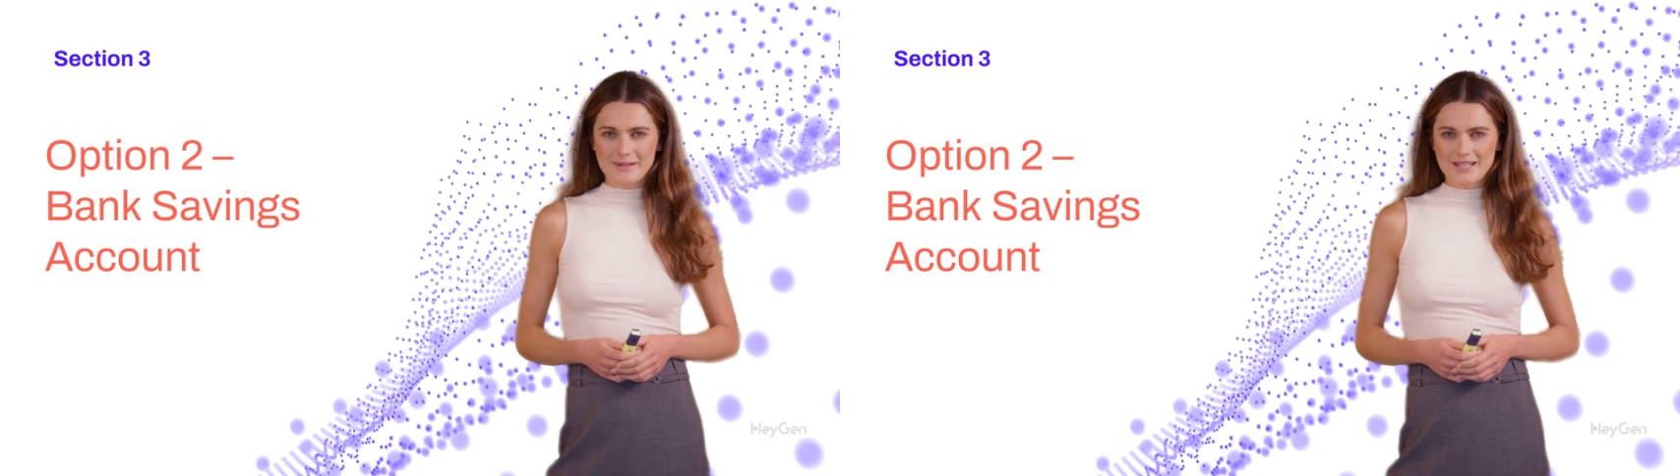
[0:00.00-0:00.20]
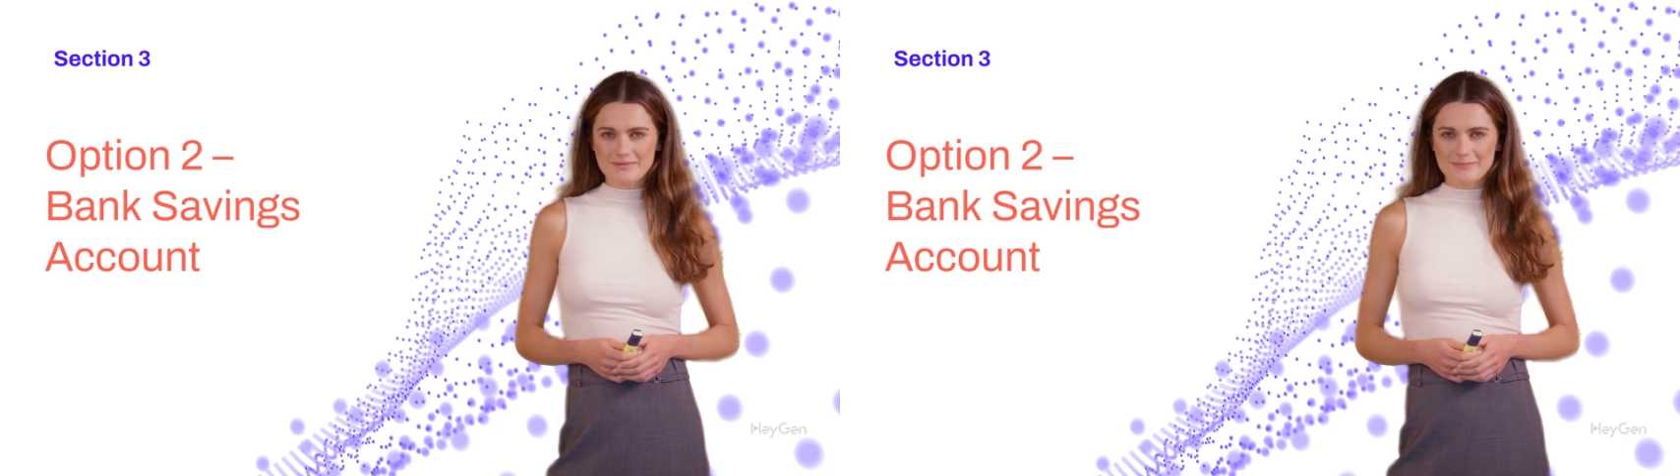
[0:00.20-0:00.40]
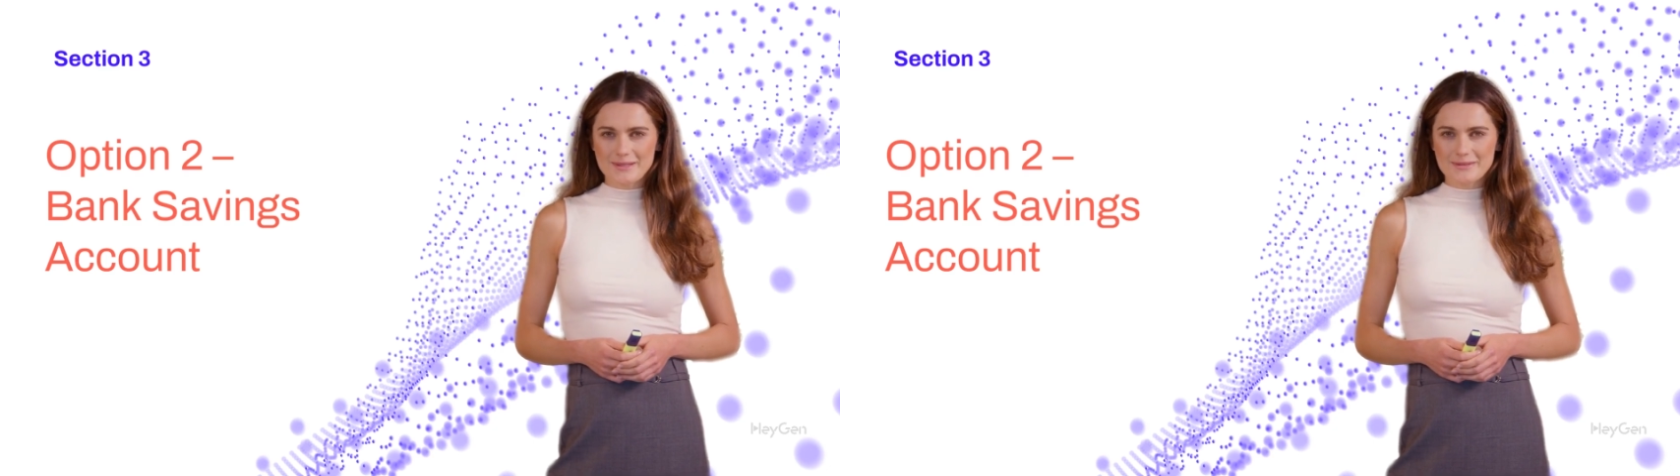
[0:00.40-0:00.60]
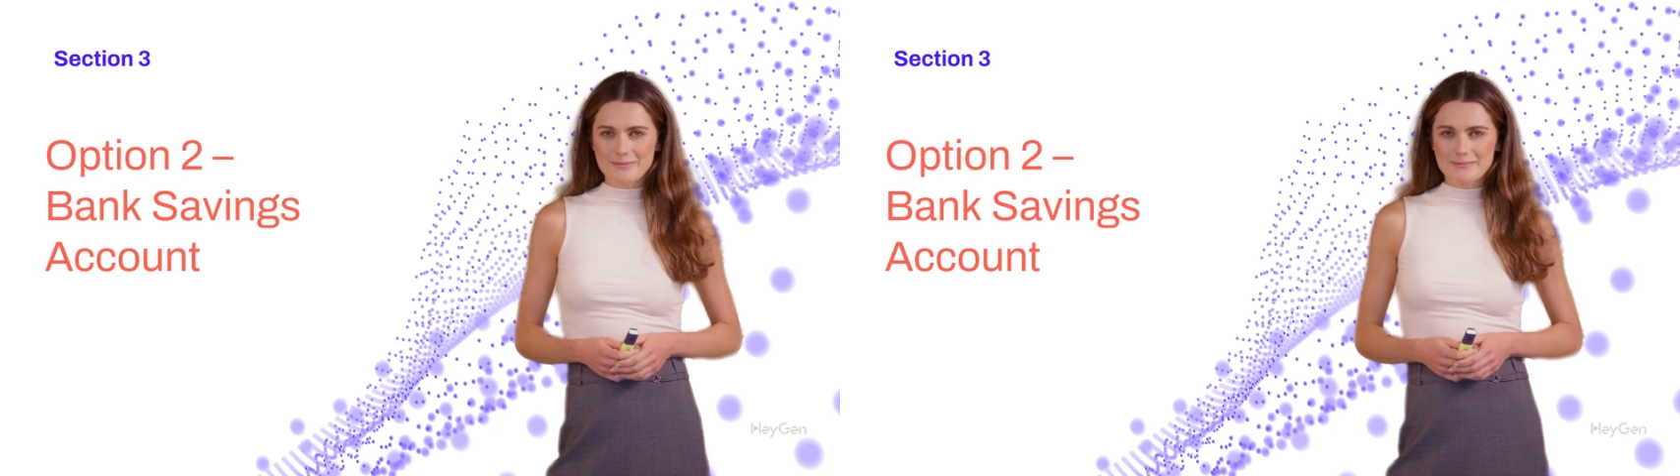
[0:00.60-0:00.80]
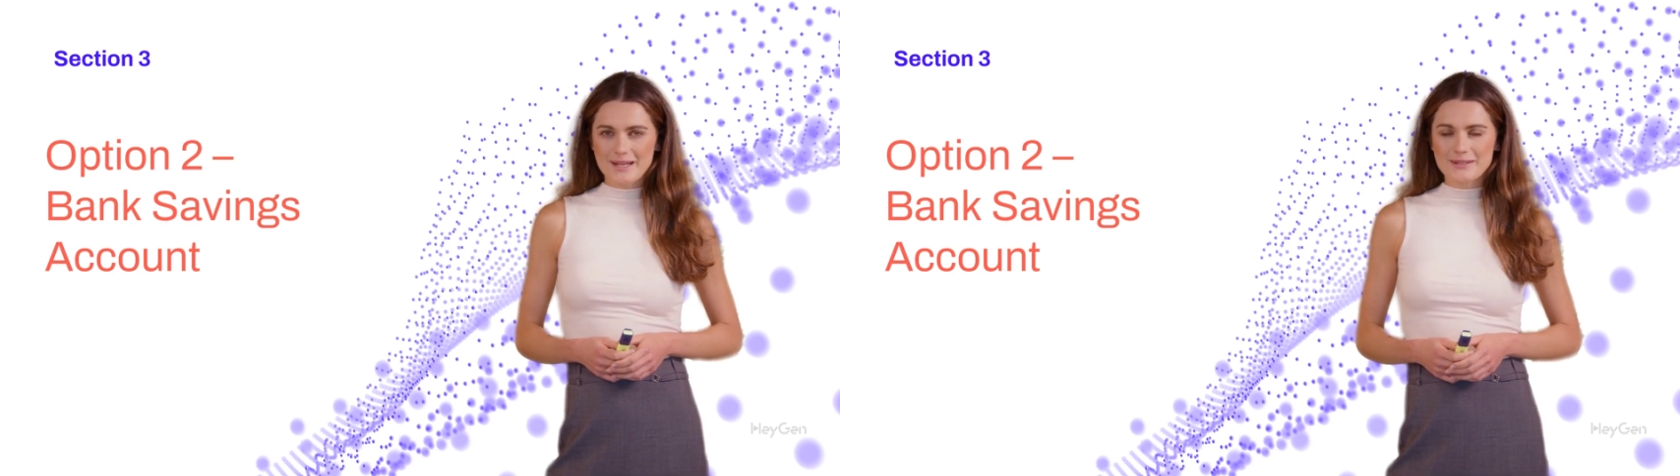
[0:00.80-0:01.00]
may have
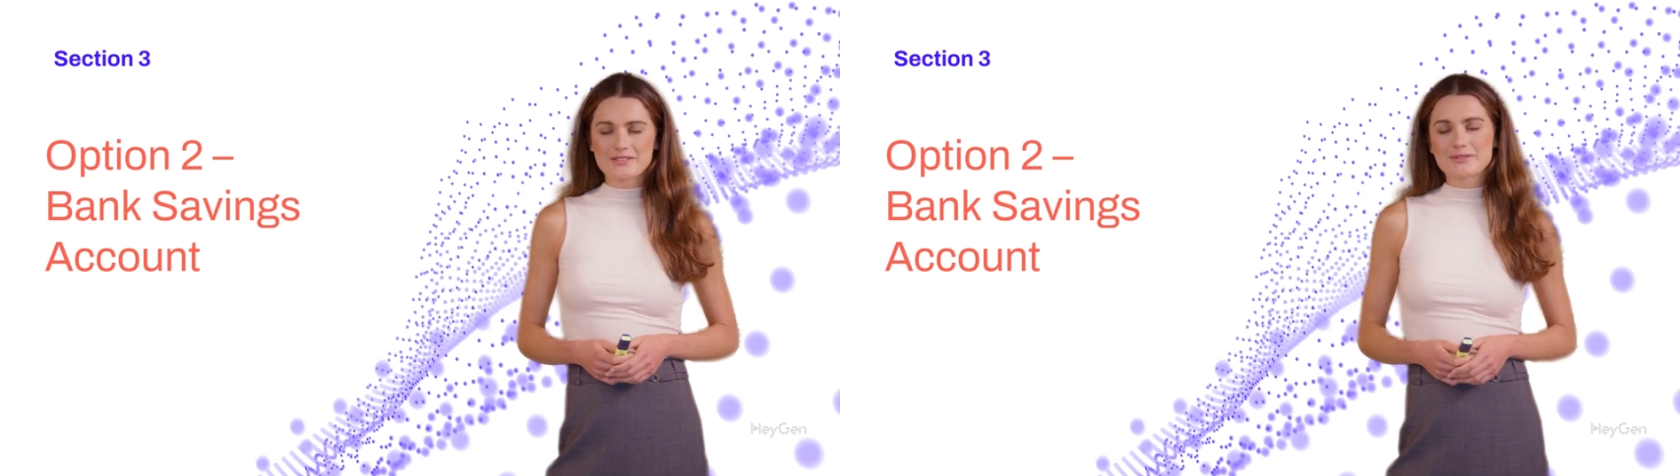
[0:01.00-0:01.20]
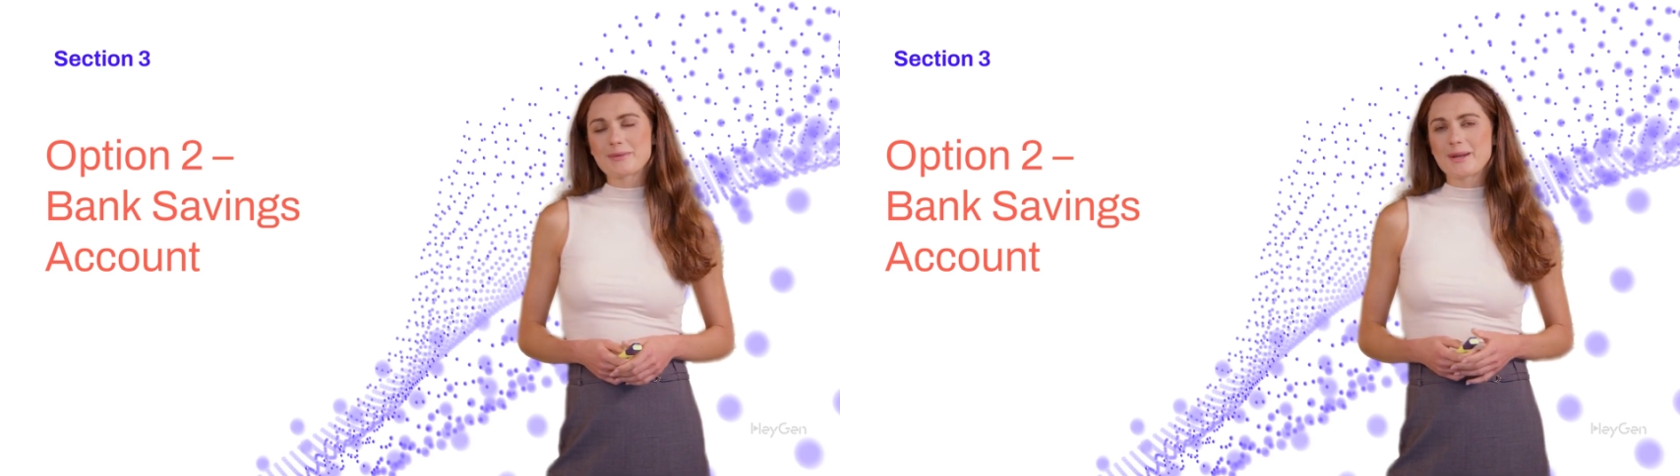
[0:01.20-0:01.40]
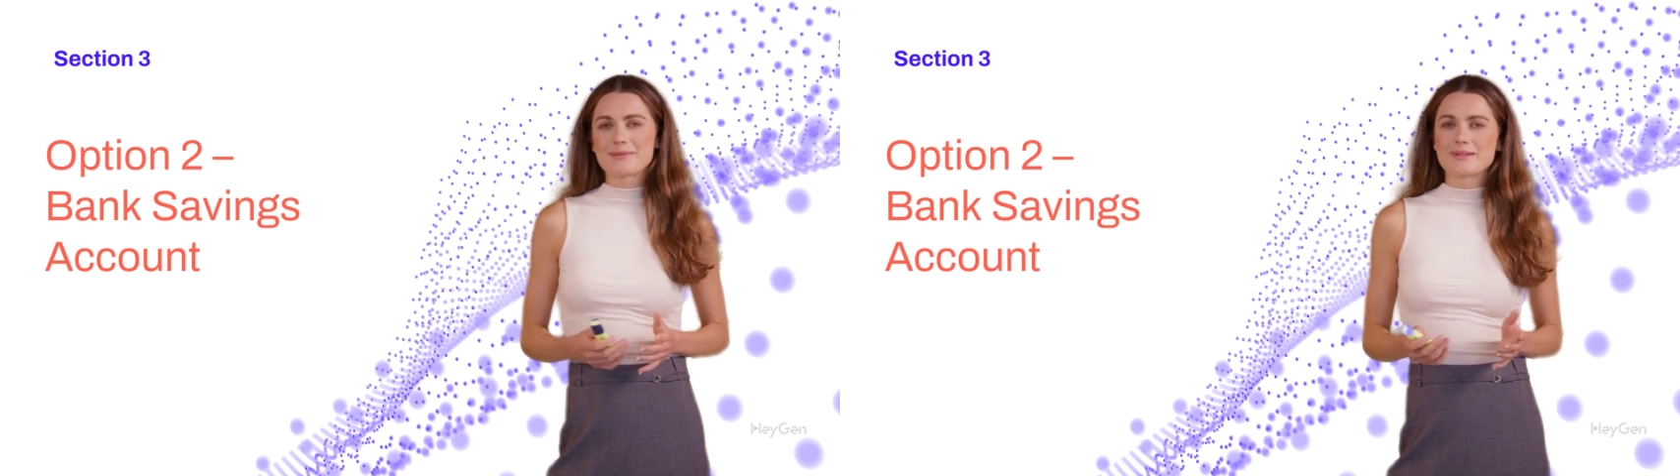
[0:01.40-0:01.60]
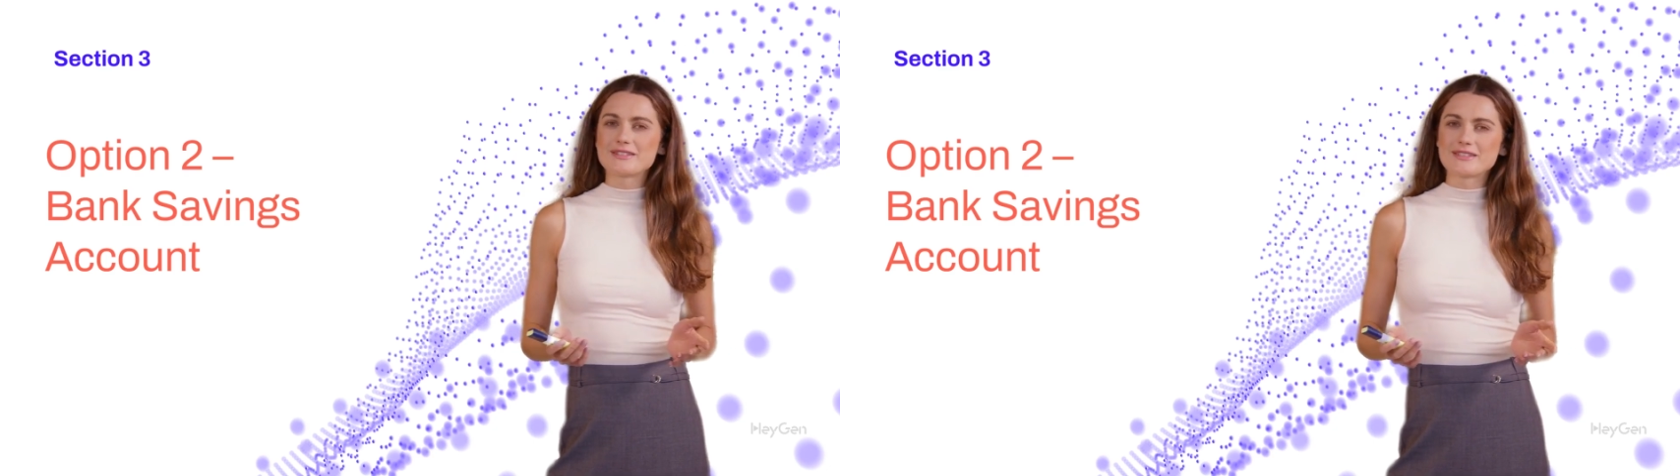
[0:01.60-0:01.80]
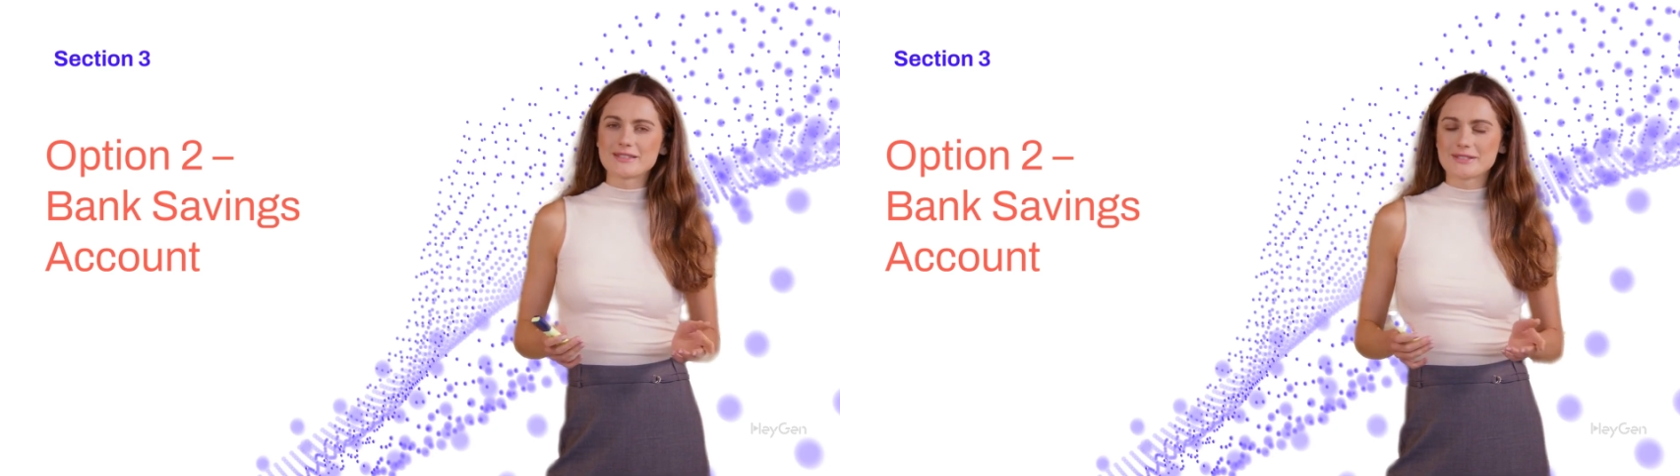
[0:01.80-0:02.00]
minimum balance
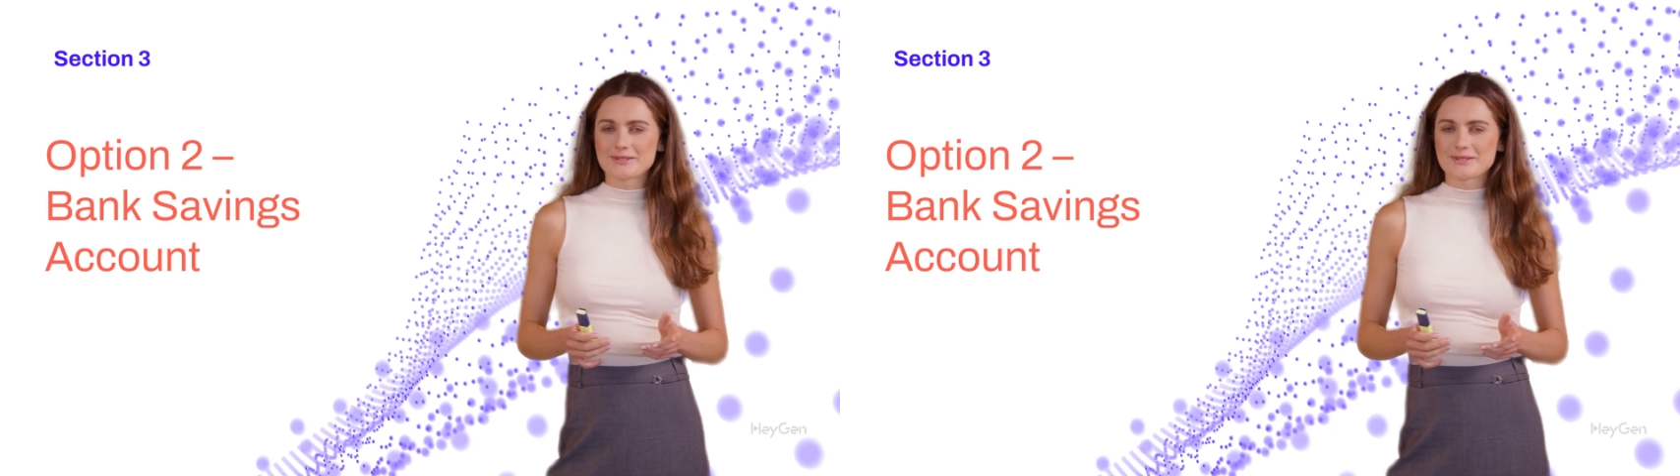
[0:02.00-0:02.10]
requirements.